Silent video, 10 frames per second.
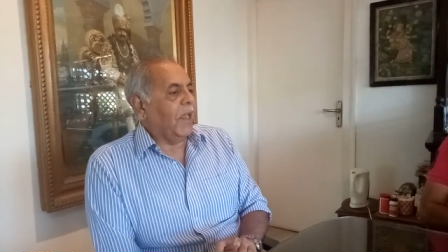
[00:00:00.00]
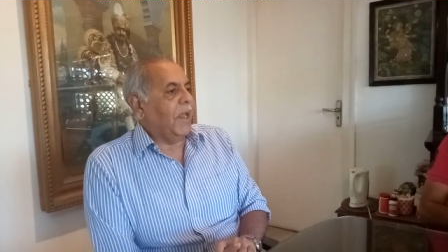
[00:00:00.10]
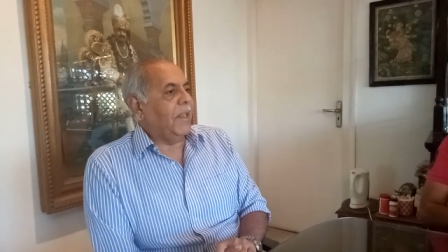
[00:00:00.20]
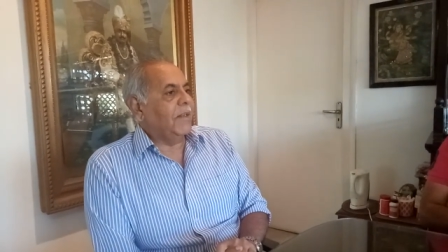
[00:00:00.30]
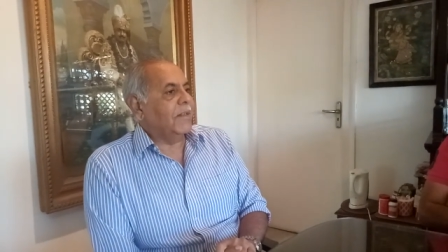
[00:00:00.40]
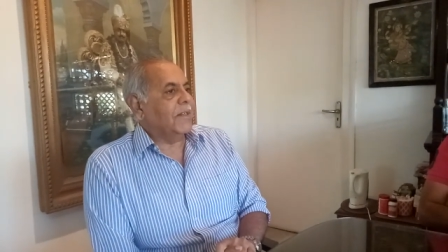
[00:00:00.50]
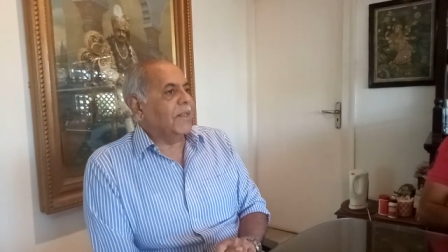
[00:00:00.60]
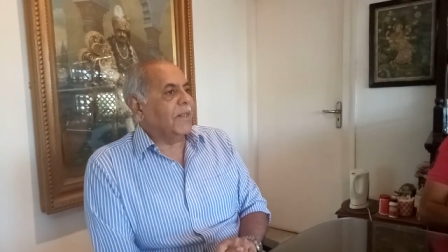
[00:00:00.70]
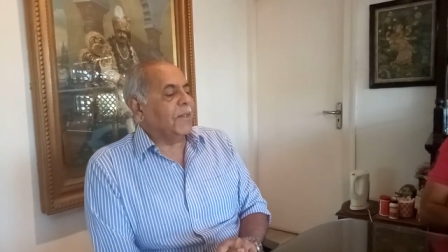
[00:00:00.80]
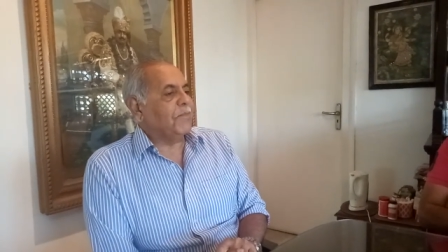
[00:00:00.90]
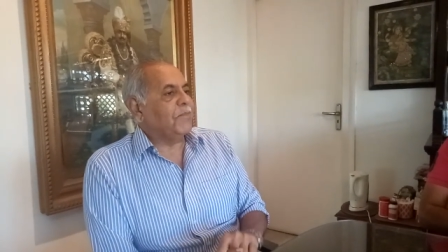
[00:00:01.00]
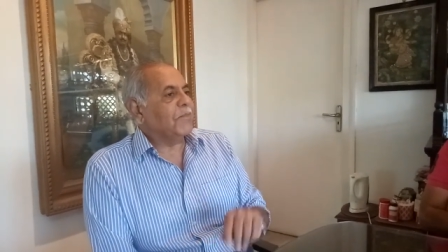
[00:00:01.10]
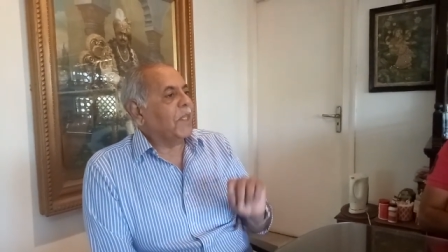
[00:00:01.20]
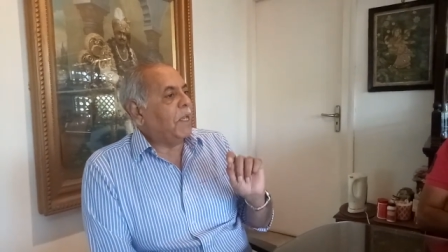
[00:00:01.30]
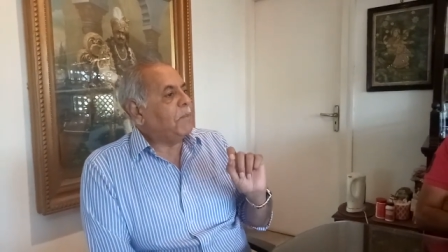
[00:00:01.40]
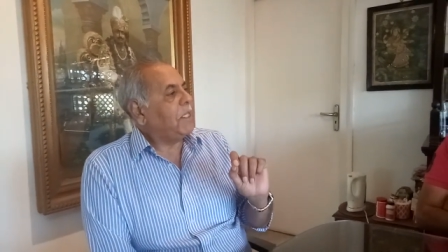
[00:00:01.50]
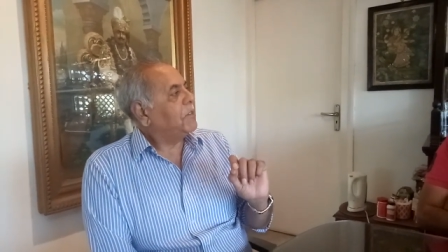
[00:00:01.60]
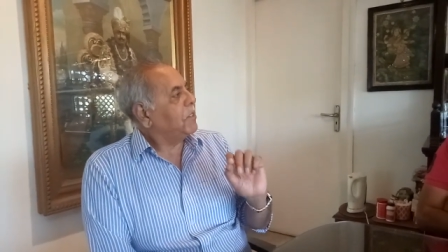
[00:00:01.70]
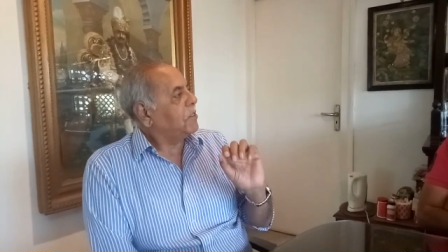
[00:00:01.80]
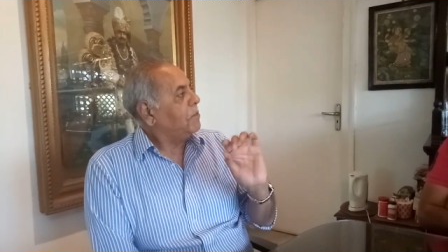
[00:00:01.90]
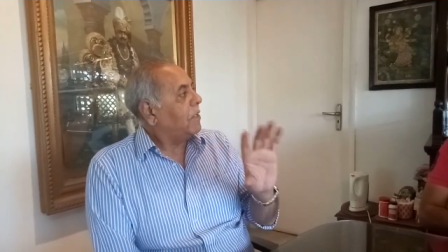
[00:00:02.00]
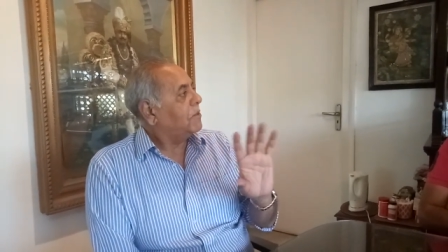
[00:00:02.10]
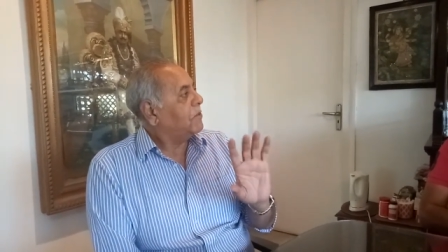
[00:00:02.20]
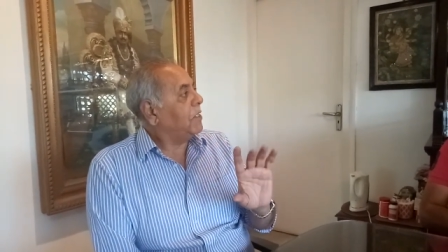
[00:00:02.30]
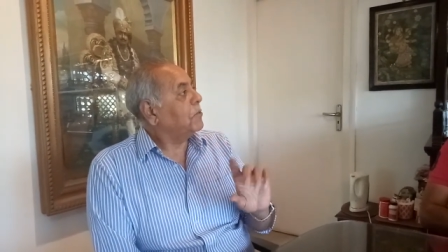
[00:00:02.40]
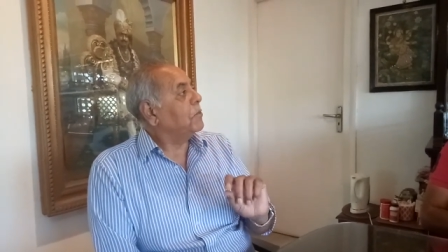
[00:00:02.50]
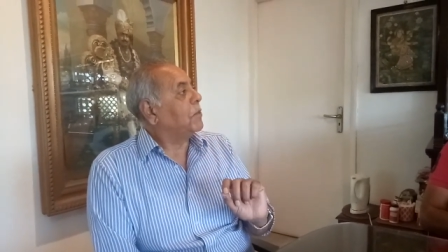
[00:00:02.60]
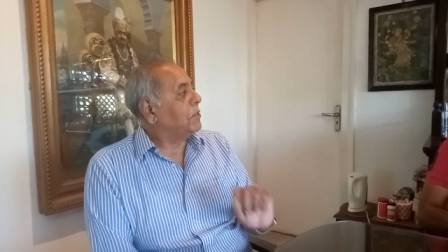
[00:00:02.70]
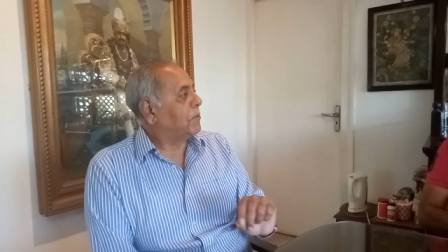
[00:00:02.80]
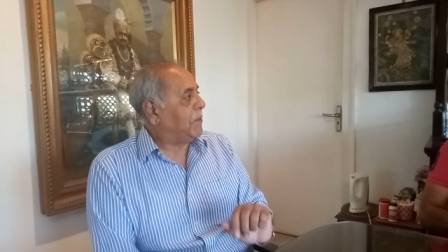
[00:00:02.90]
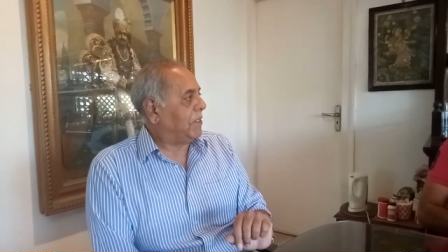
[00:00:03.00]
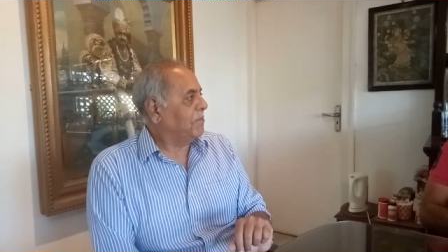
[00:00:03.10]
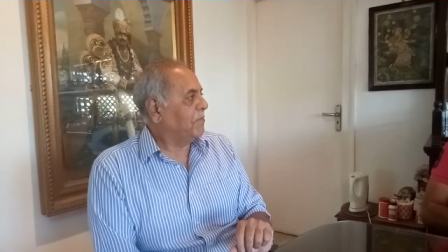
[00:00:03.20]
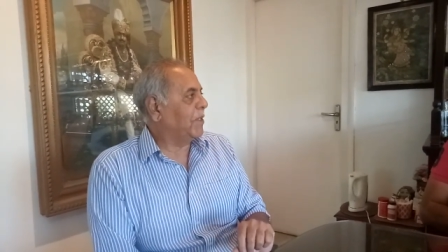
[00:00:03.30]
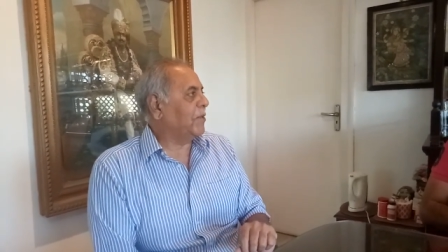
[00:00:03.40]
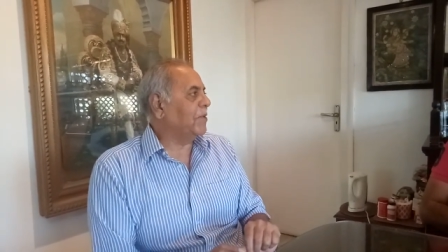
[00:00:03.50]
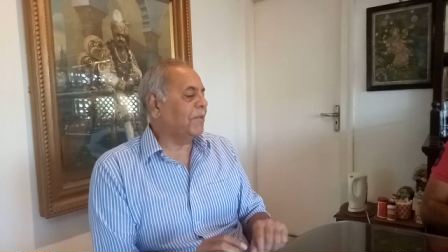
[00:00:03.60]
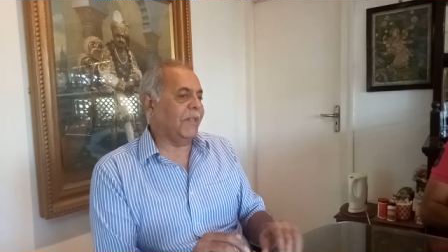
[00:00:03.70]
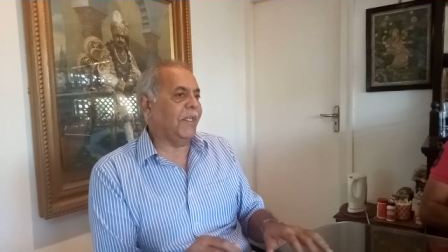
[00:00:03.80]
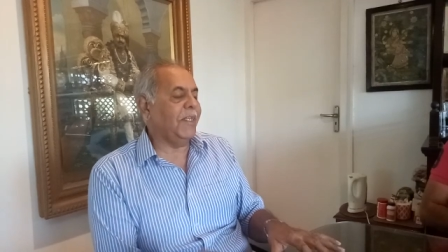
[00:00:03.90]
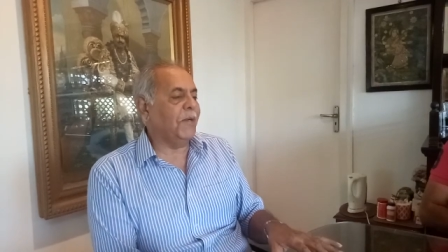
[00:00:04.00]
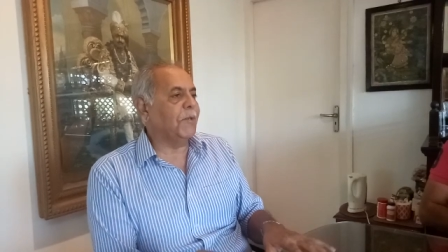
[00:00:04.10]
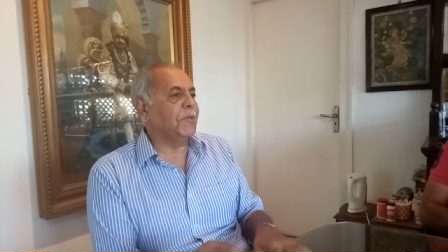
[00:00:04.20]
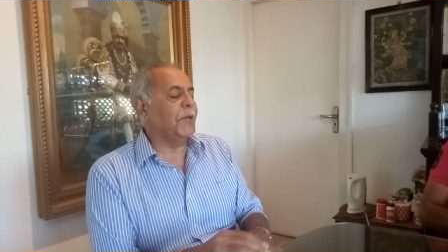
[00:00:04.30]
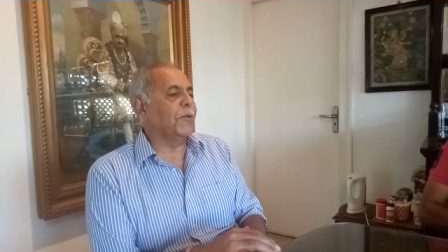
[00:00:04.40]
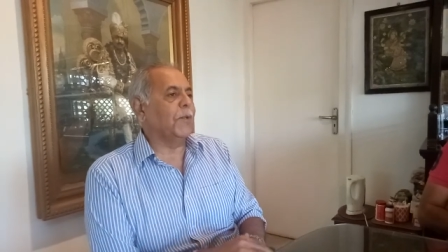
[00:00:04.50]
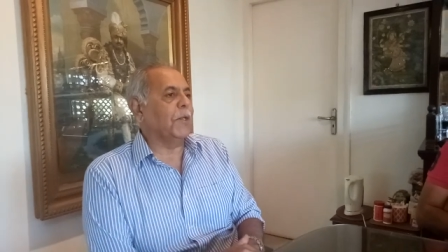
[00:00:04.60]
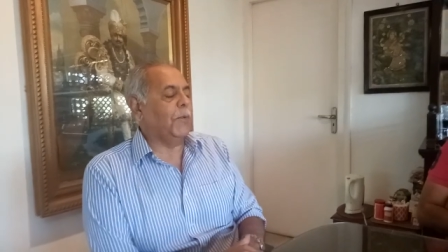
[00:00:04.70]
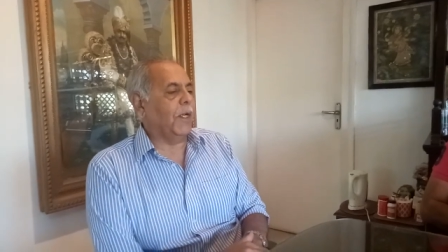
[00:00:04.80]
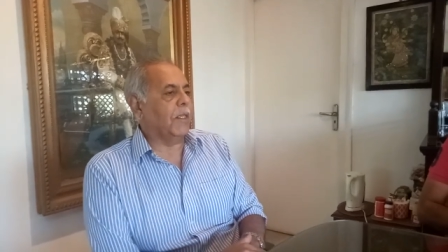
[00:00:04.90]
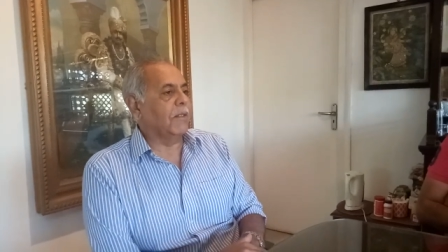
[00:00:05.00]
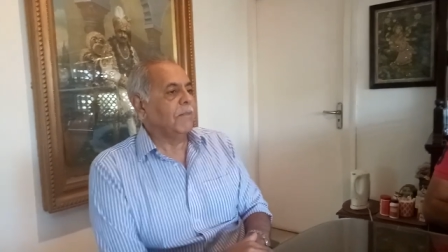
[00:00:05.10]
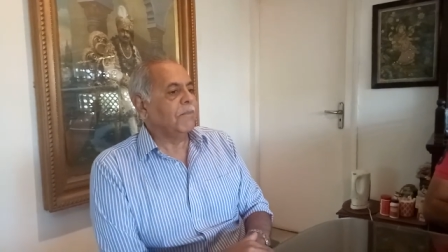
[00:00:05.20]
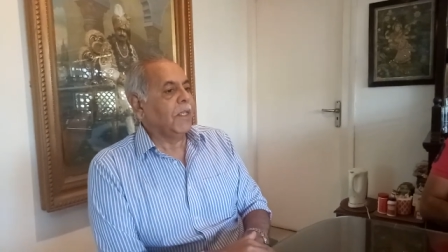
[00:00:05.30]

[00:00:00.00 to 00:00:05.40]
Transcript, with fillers: And um, M.S. sent to Brisbane because okay. India was not doing well.